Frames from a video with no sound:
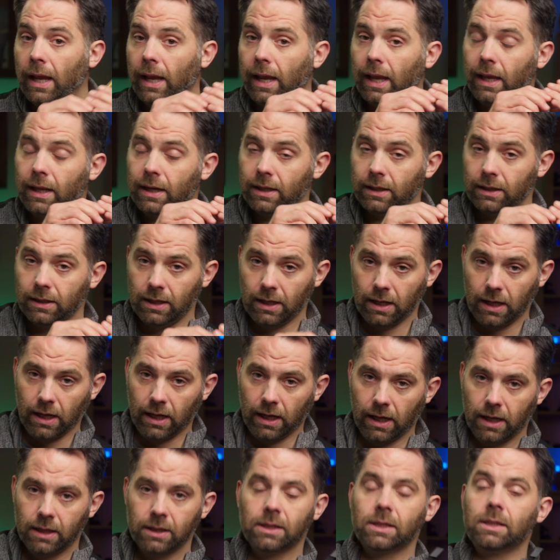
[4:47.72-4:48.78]
And
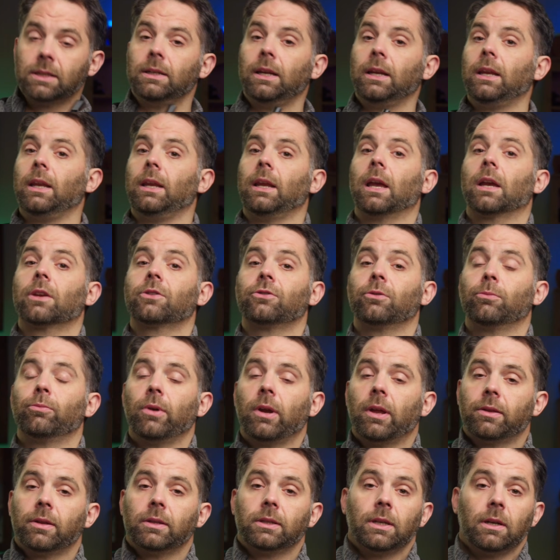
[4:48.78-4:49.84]
again, sneaky extra
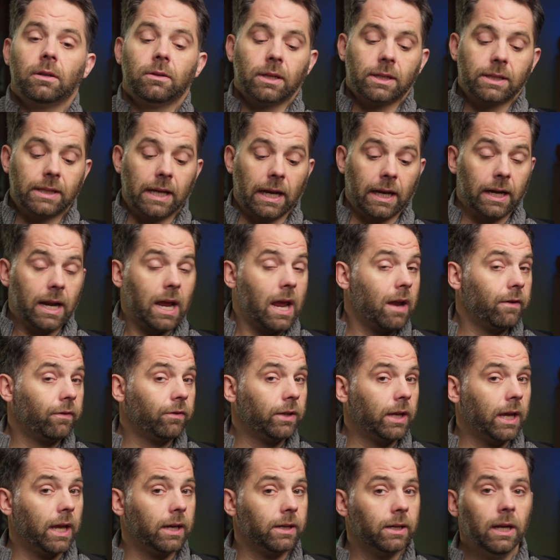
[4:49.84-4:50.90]
breath in there in the second half of
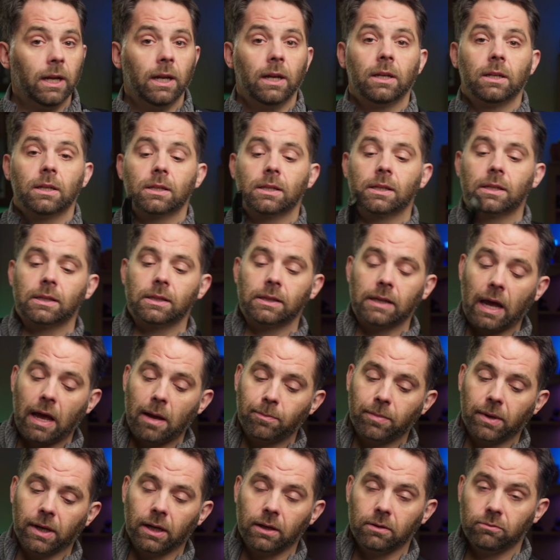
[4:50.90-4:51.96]
that,
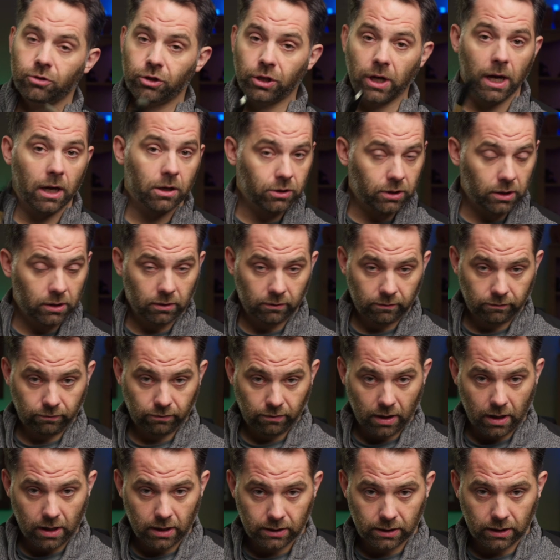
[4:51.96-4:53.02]
stopping, changing the
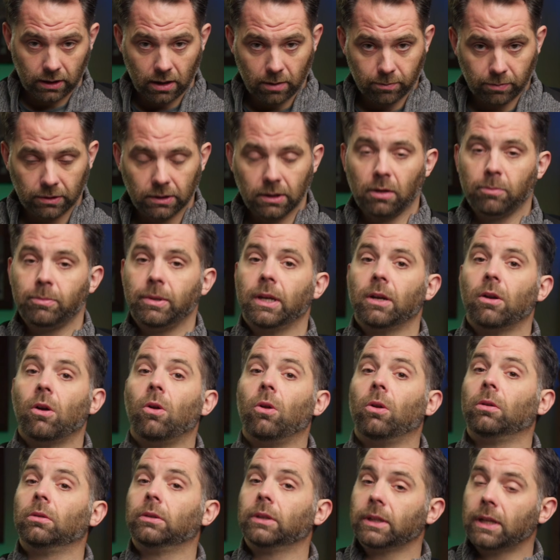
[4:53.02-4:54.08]
phrasing up a little bit,
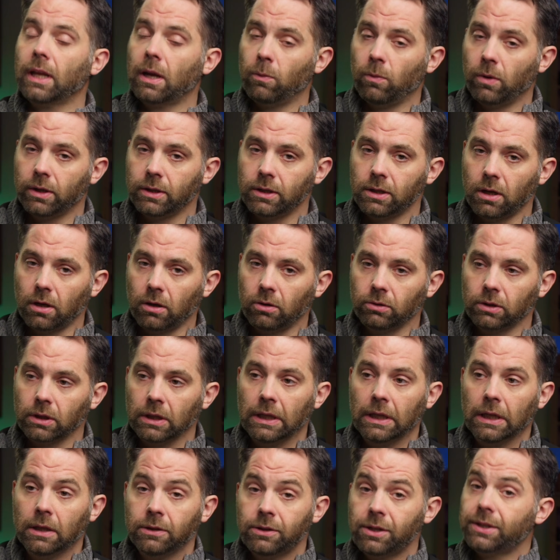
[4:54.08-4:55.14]
holding that one note,
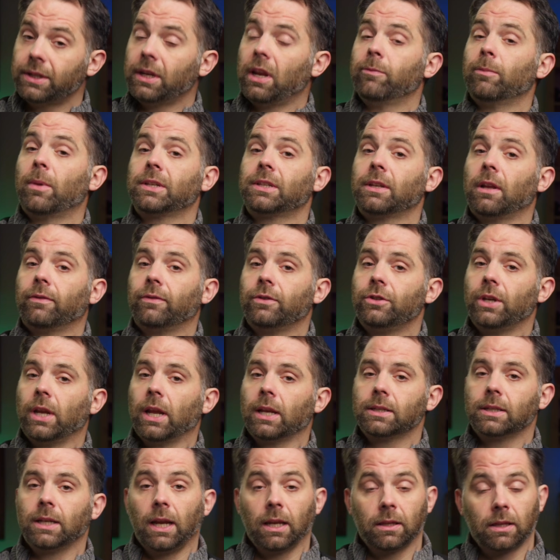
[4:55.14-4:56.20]
just to give myself a
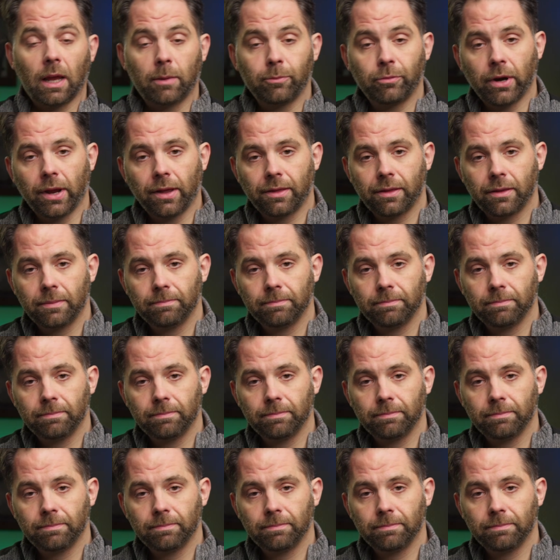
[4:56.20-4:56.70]
chance to get that breath.